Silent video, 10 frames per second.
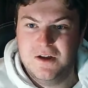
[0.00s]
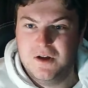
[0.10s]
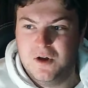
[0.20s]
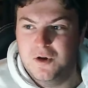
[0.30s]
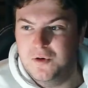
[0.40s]

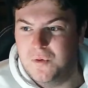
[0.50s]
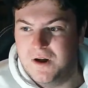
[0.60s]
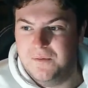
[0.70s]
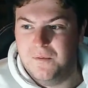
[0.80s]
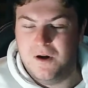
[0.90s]
who
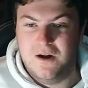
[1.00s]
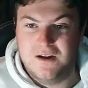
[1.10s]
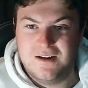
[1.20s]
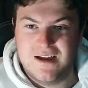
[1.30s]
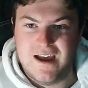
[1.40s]
won
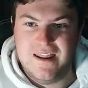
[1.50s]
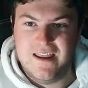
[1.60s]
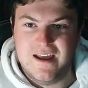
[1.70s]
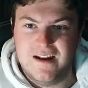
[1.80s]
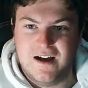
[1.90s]
what. And
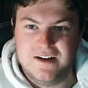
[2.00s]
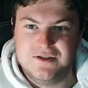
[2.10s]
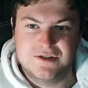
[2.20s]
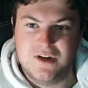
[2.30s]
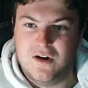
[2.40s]
then I
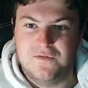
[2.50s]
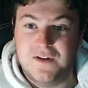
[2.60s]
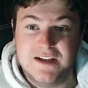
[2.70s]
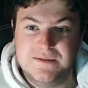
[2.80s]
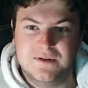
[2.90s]
just go on
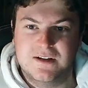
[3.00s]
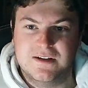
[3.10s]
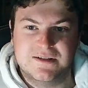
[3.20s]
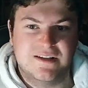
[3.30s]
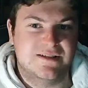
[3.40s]
Facebook and
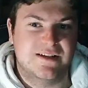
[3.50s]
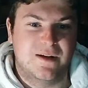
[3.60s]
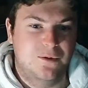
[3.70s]
it says like